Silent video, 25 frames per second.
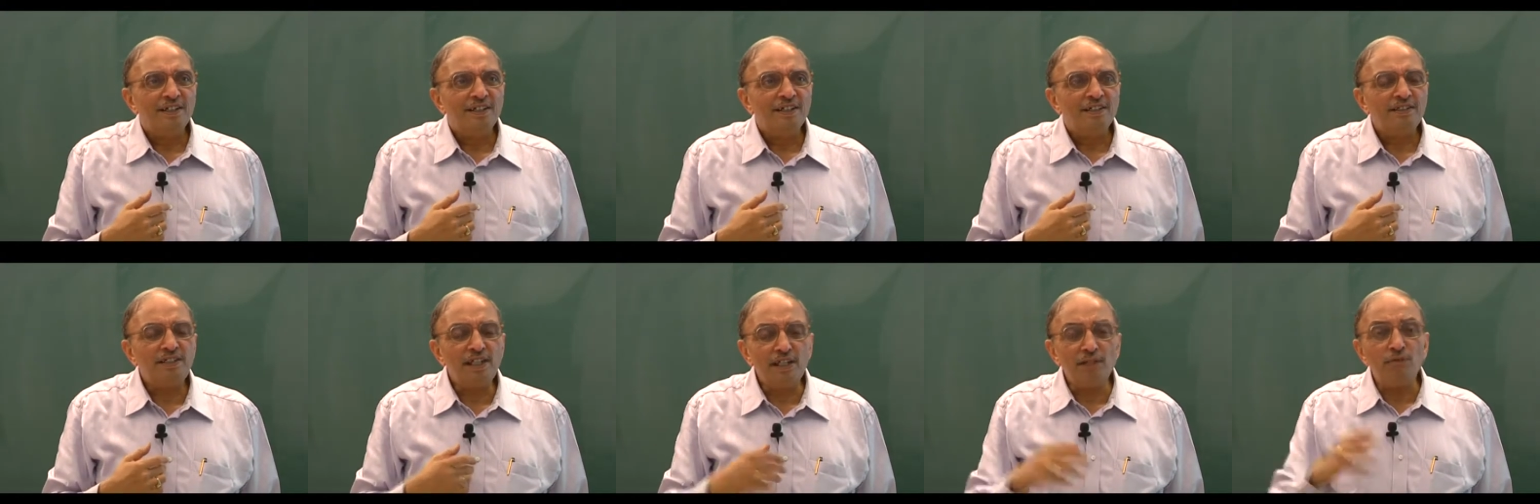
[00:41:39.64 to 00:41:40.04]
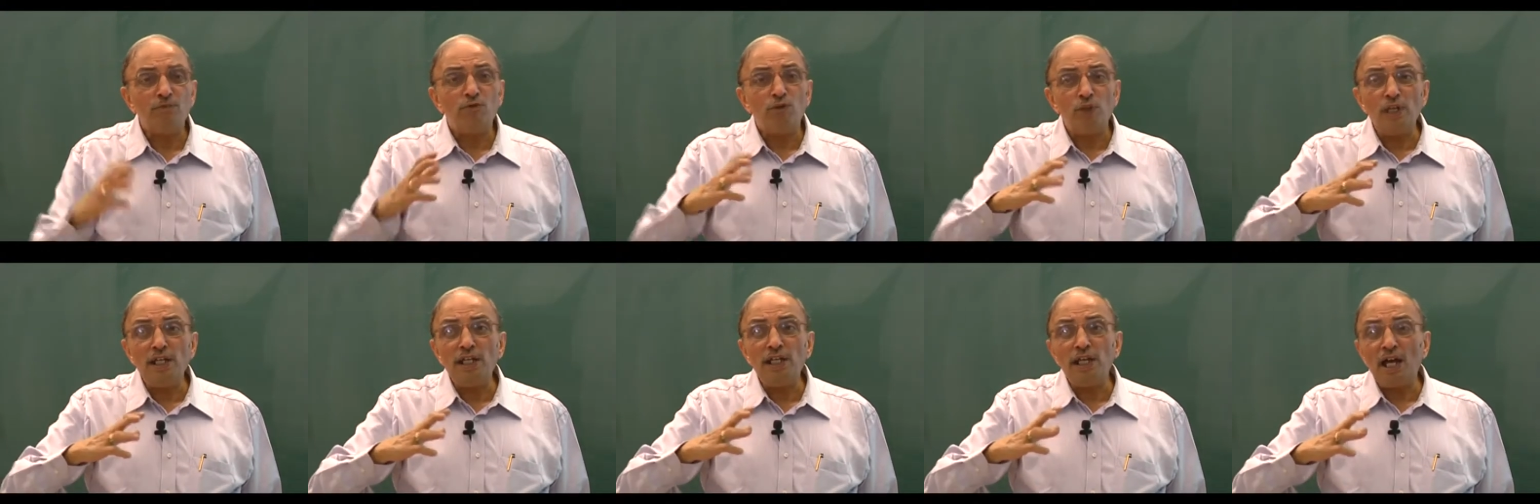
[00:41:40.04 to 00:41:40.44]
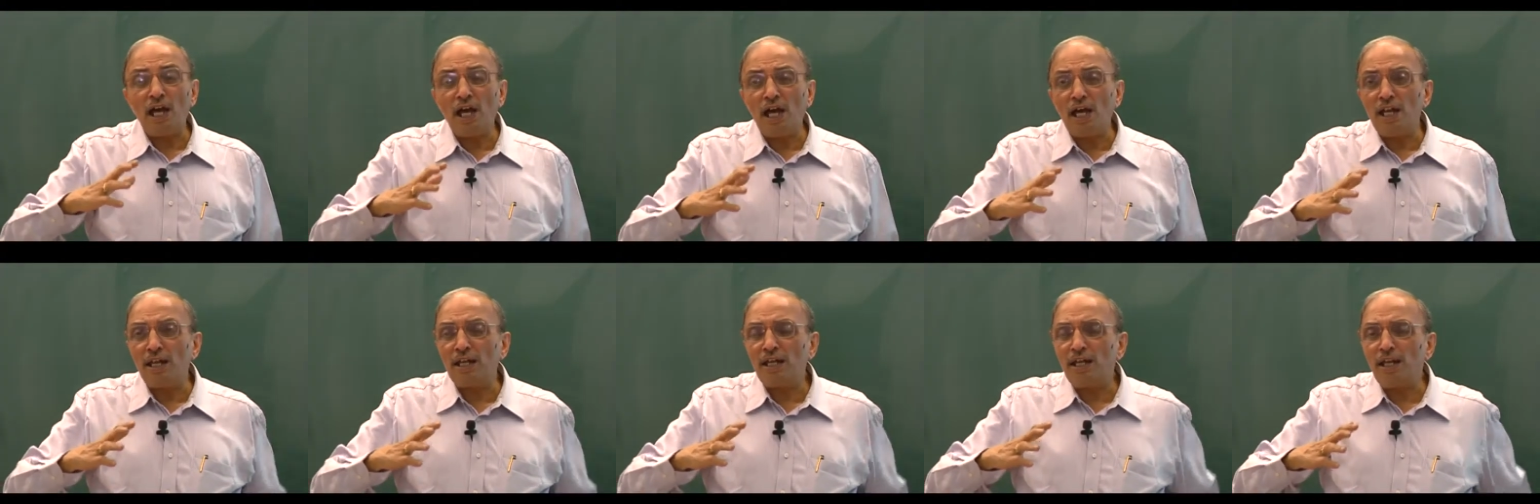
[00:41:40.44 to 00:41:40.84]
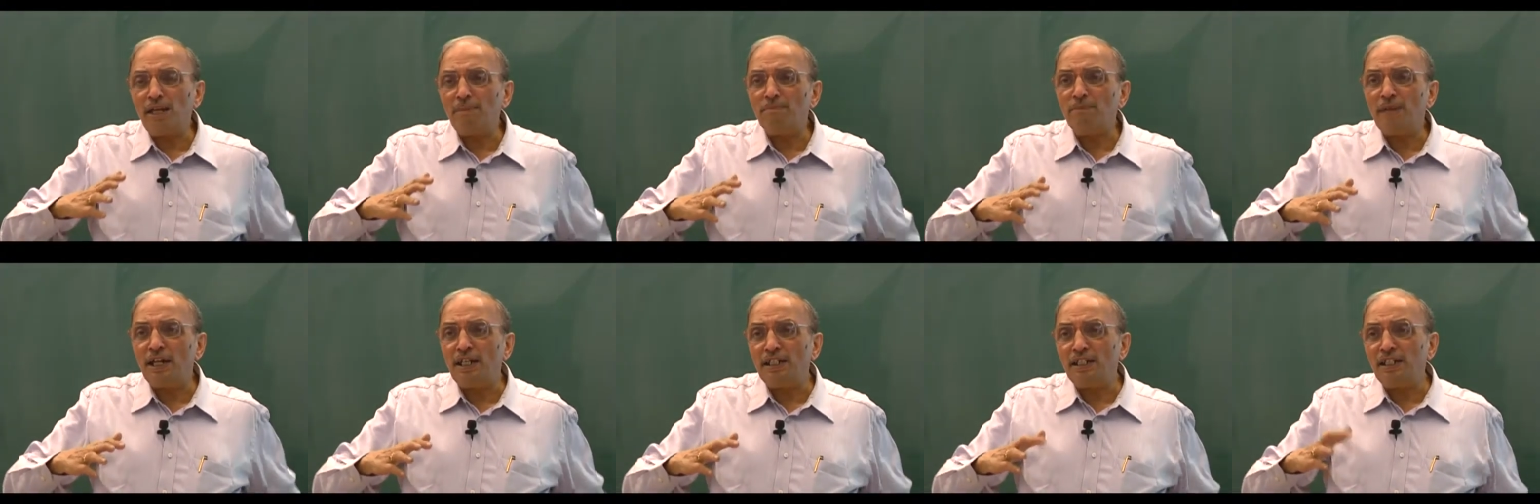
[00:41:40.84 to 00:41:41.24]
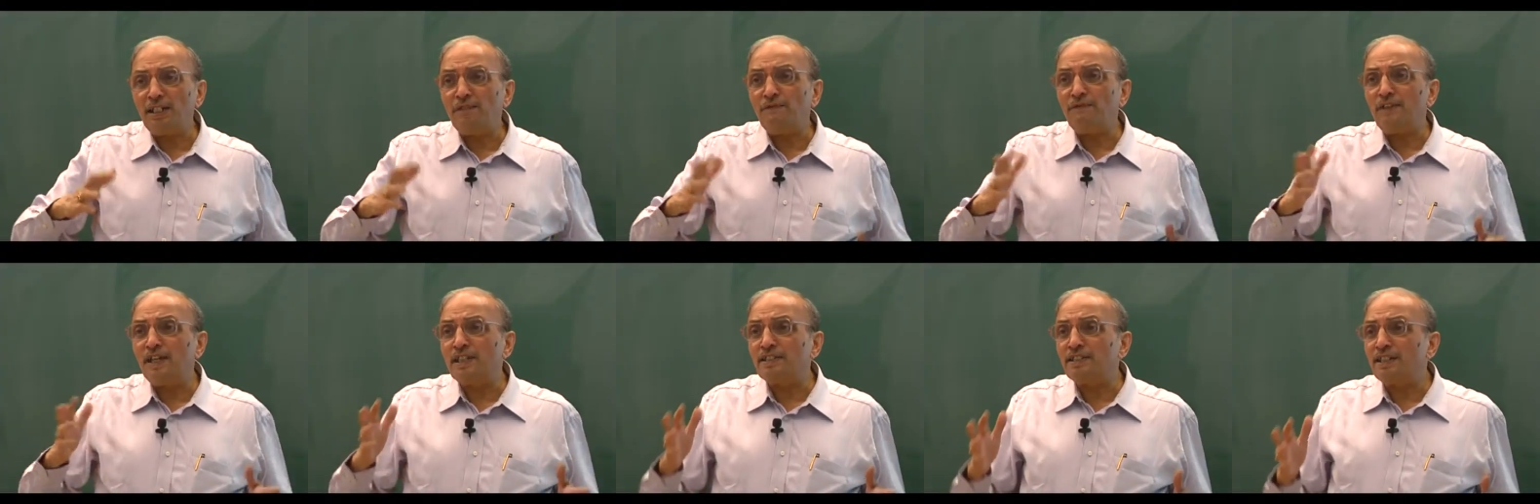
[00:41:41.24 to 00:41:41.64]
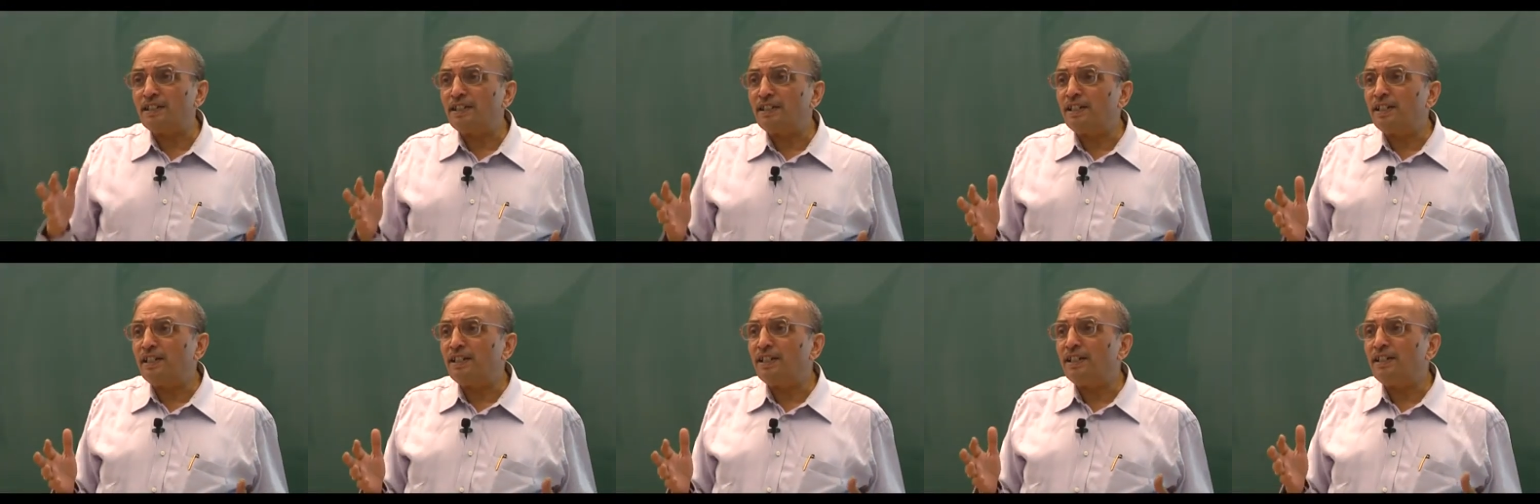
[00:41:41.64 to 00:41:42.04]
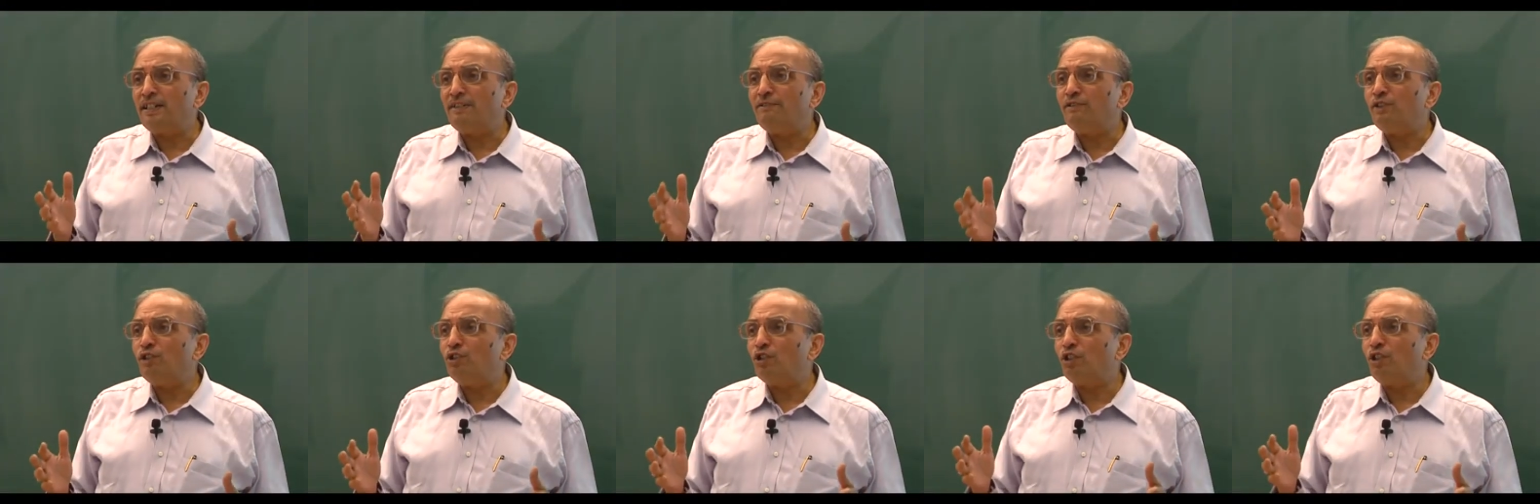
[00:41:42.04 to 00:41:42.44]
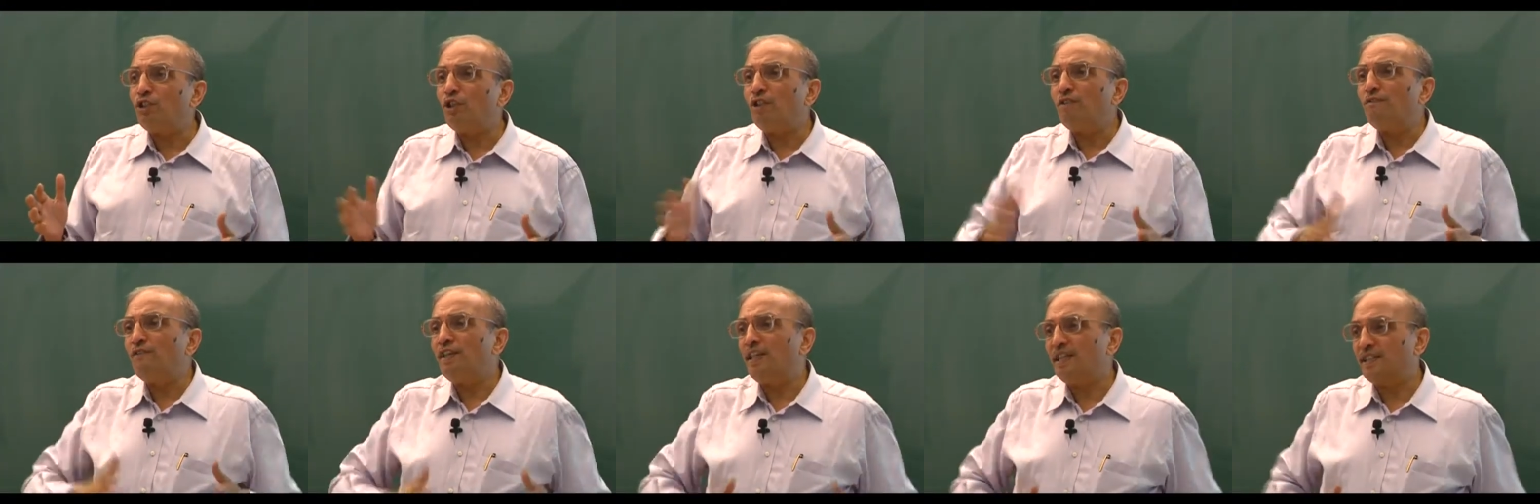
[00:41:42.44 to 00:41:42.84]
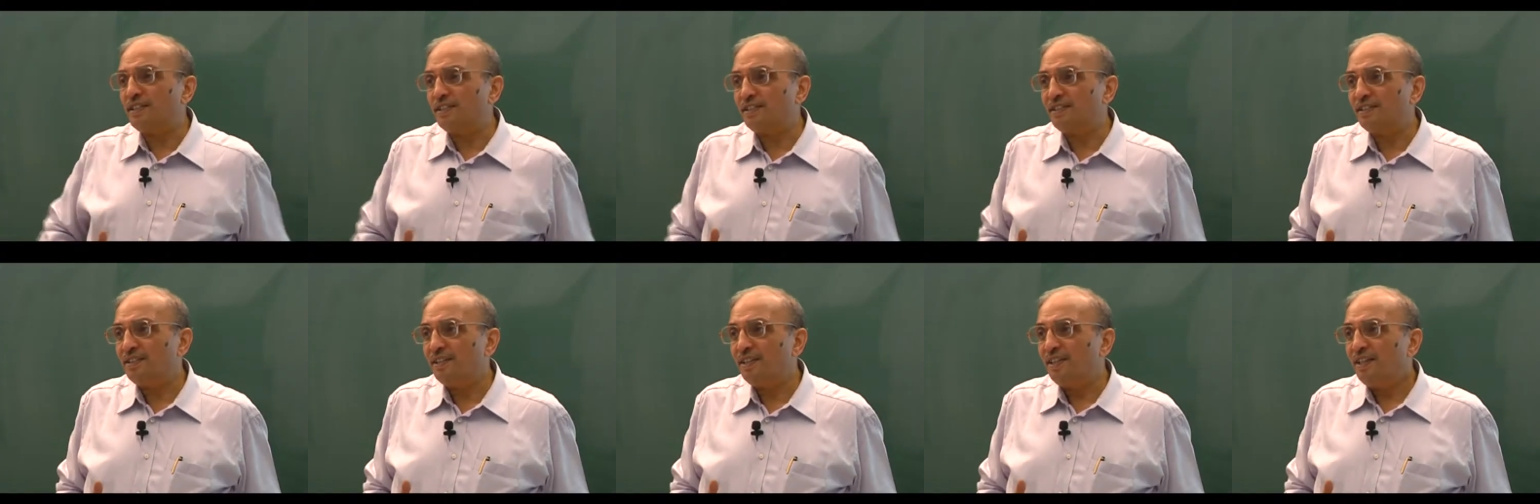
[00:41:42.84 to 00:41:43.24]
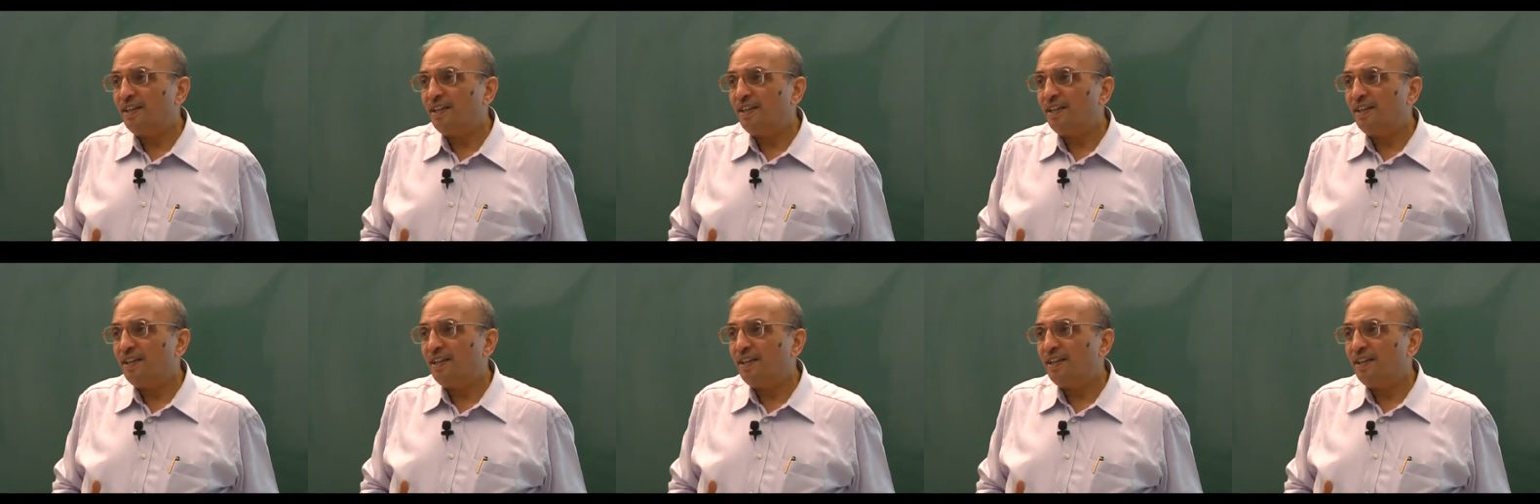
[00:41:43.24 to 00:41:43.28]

See, we are a multifaceted individual always.